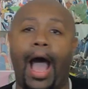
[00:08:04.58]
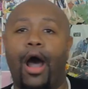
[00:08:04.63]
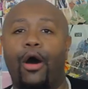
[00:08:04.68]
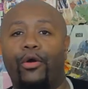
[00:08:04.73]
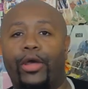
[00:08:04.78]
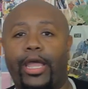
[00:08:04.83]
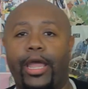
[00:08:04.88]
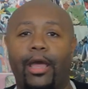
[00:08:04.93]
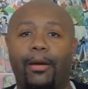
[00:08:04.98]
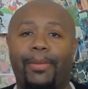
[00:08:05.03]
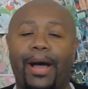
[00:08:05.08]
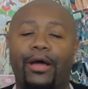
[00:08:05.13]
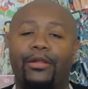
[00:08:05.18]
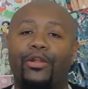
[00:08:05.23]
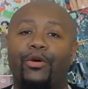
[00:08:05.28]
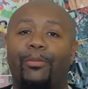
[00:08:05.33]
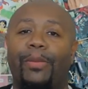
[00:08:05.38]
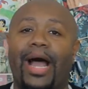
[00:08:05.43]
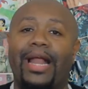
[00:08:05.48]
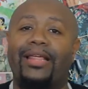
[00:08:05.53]
I don't care
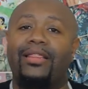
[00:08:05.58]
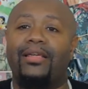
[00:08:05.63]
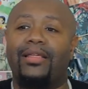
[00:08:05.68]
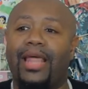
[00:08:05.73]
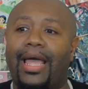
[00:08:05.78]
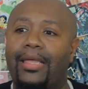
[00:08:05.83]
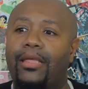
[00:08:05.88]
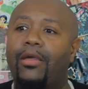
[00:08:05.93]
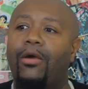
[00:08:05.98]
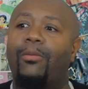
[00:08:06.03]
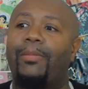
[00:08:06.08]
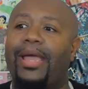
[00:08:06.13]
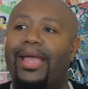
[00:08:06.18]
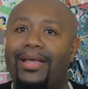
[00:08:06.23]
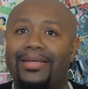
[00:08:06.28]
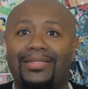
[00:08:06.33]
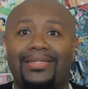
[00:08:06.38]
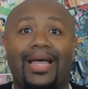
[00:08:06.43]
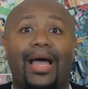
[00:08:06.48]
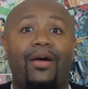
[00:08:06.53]
about nobody. They're like, yo,
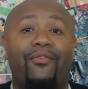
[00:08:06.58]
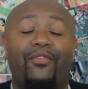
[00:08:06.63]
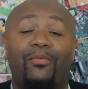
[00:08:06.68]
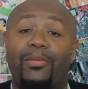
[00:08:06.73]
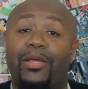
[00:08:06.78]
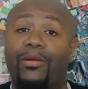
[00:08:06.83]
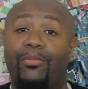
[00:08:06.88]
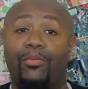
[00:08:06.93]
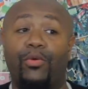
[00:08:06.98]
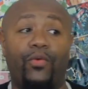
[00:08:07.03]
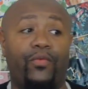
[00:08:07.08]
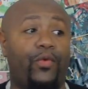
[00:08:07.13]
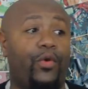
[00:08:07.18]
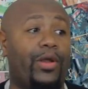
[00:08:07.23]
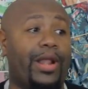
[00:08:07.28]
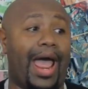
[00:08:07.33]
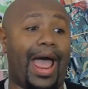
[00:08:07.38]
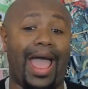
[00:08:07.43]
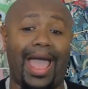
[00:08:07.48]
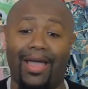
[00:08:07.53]
man, it's time for me to move
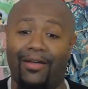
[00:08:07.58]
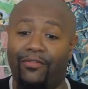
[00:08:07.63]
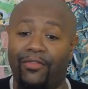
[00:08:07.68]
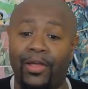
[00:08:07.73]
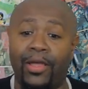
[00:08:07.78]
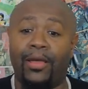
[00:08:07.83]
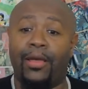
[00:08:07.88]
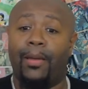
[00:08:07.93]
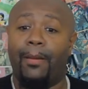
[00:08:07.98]
on. I have